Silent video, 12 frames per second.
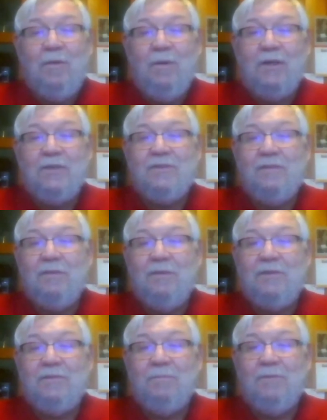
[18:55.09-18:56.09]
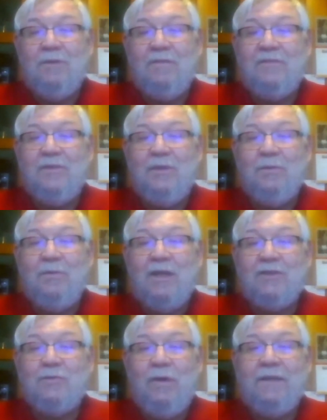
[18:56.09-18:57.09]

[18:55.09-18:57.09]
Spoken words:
you very much, Louis, and we'll see you next